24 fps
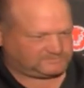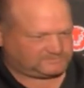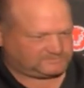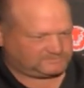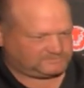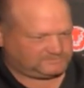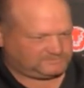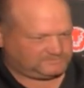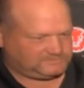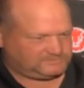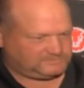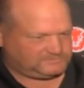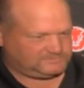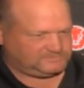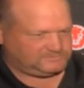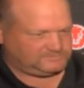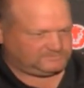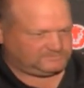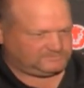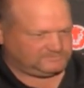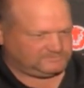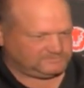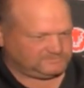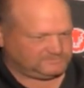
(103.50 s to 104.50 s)

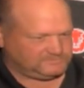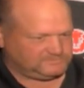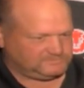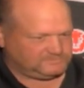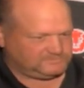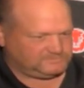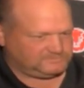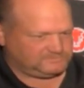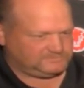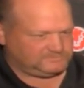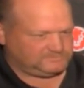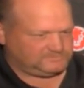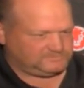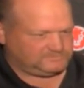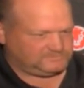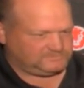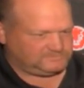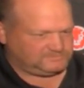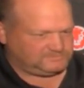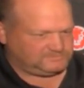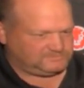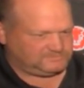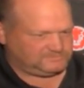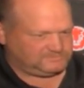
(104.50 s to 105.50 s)

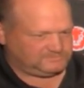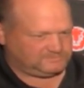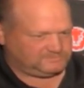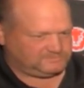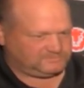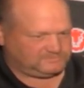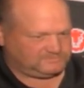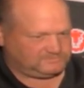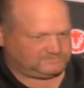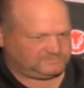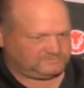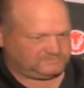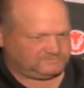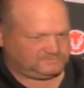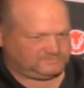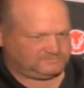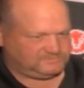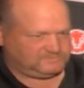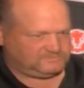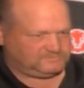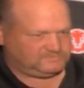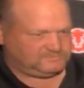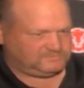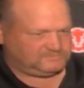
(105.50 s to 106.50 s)

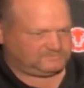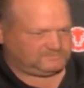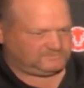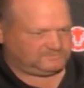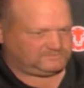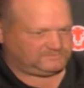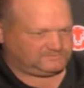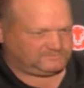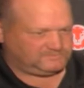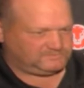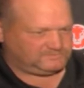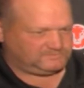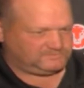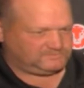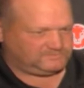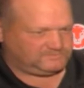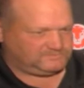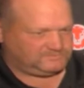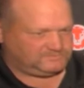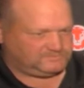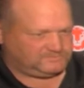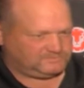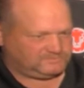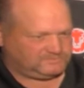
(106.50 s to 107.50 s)

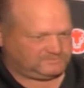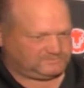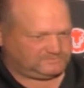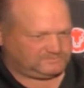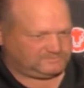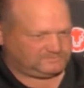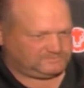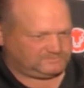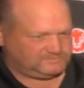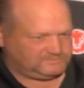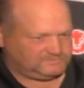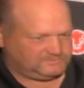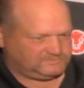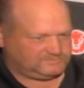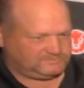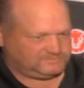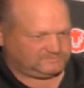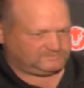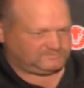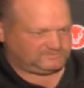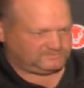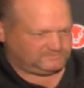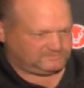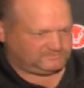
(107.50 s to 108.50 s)

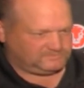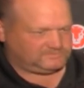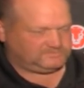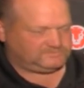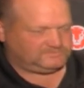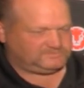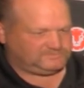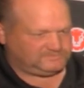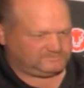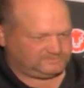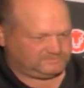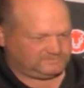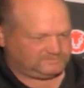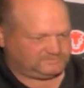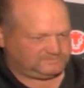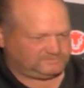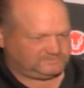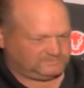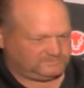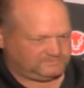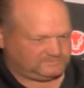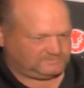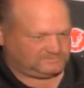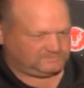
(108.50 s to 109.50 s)

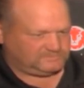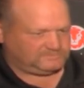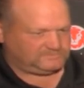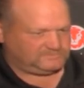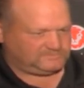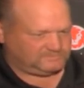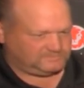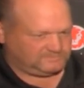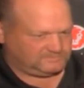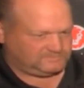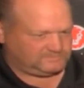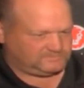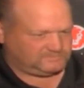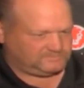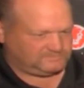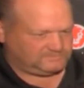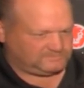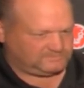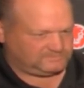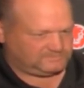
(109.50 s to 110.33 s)
(silent)